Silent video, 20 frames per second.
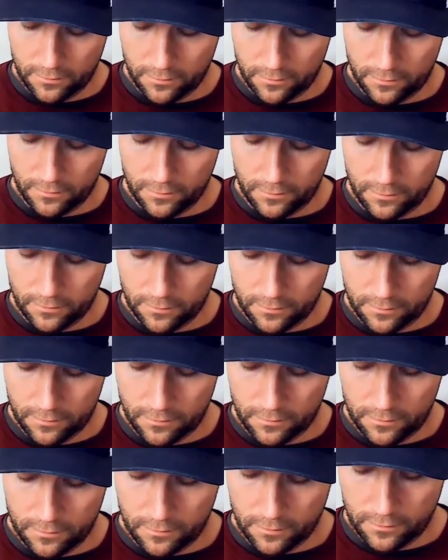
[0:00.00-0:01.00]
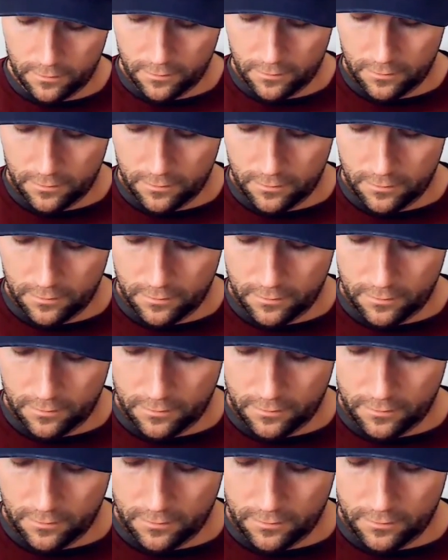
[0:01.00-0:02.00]

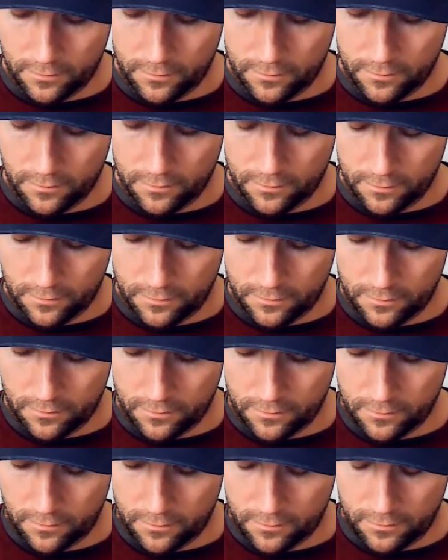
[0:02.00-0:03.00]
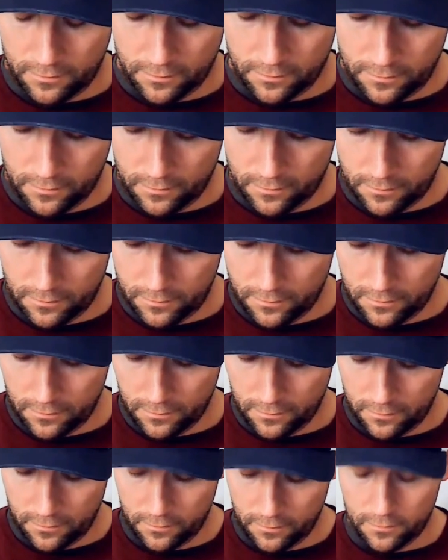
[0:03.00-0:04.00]

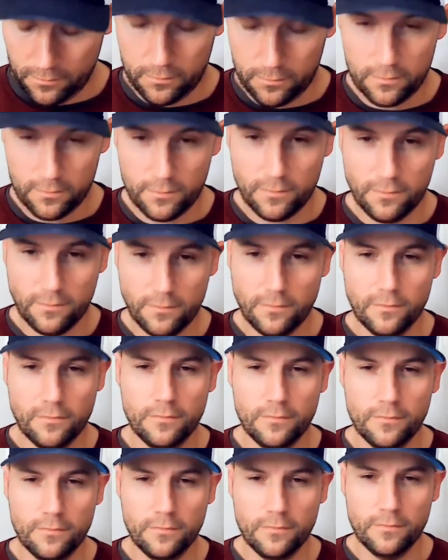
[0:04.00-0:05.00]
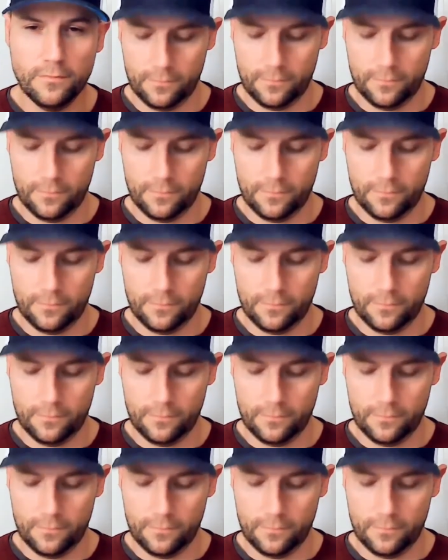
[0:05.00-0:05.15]
(not speaking)